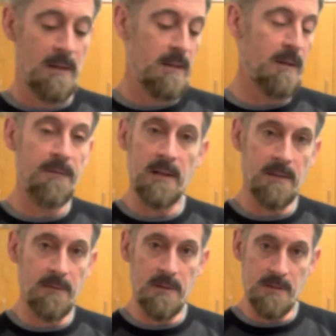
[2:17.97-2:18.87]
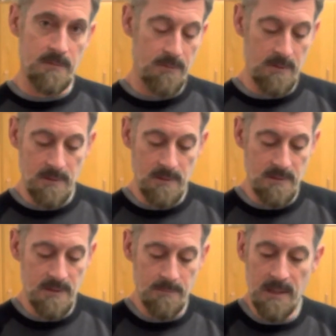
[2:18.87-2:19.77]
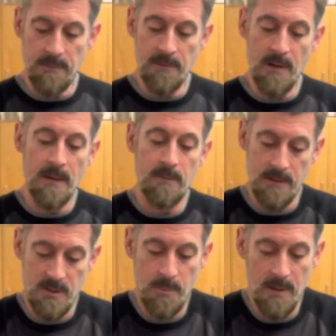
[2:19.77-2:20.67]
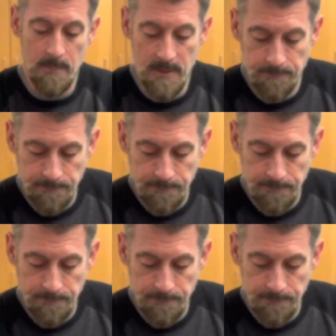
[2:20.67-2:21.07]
their effectiveness in some type of other experiment.